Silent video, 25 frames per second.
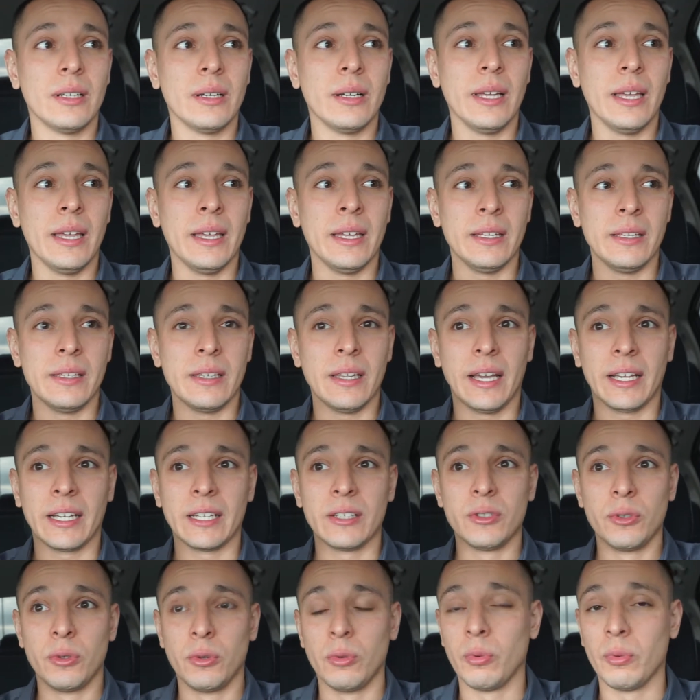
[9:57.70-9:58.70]
and I can
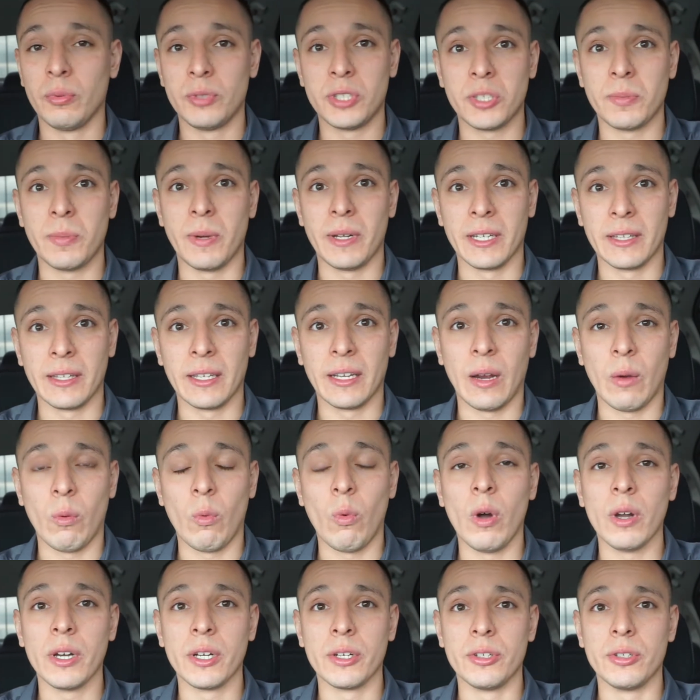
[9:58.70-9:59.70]
do just about anything I
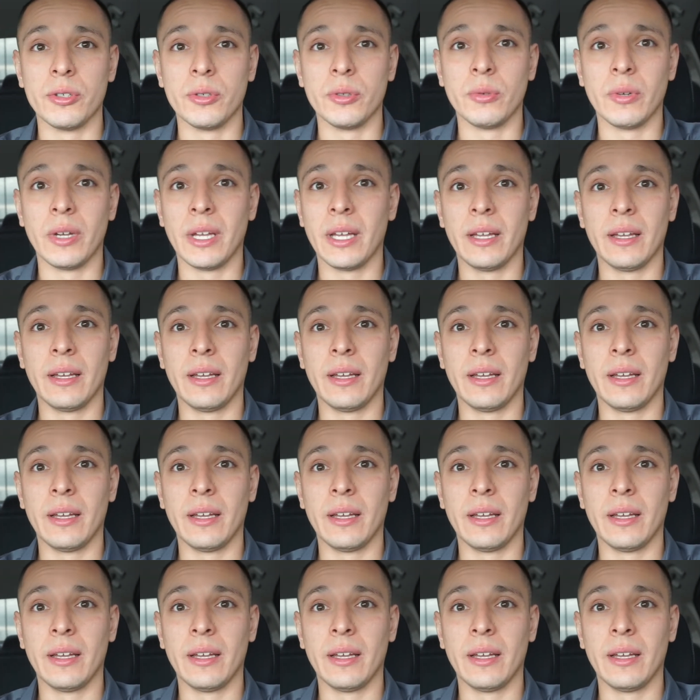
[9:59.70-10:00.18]
want to do